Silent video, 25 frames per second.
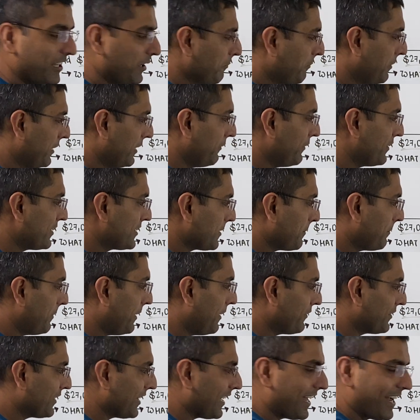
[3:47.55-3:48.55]
But if it's
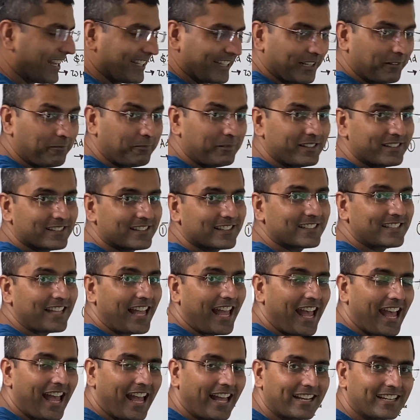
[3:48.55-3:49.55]
above the line, that means this
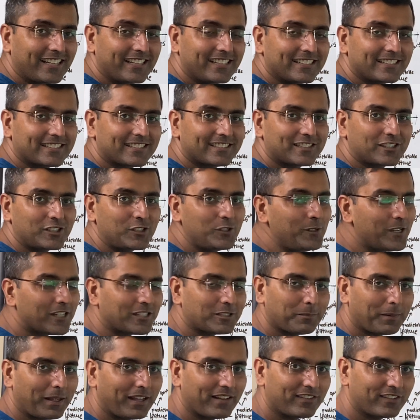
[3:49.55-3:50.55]
ad is too
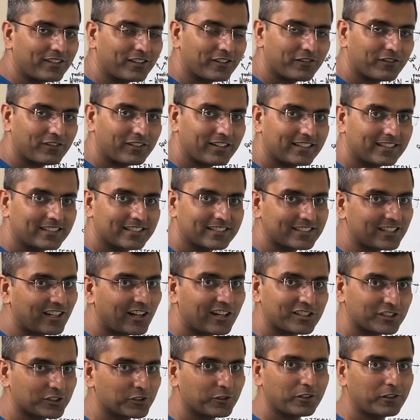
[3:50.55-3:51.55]
expensive. This
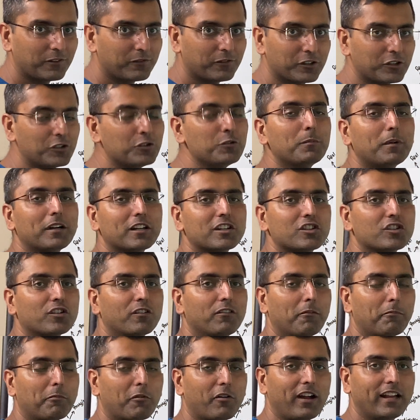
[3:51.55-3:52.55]
car is going for too much of
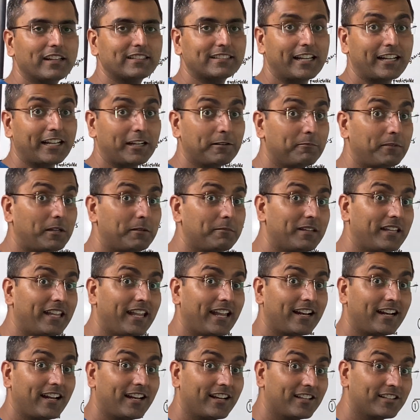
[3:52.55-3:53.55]
a price. I could maybe
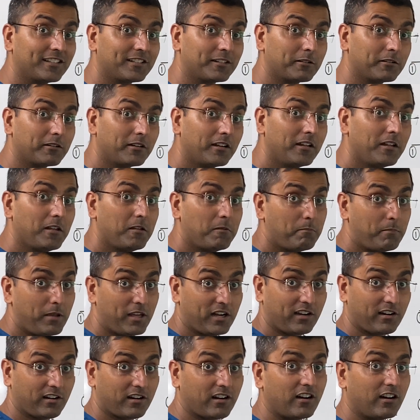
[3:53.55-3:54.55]
get another
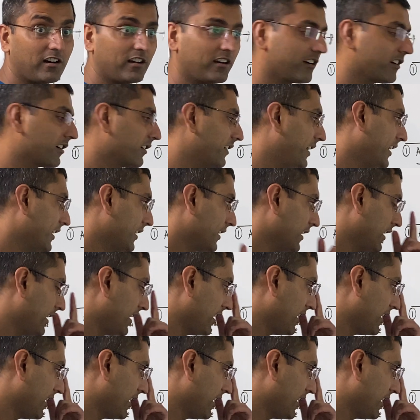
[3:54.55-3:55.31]
better car, right?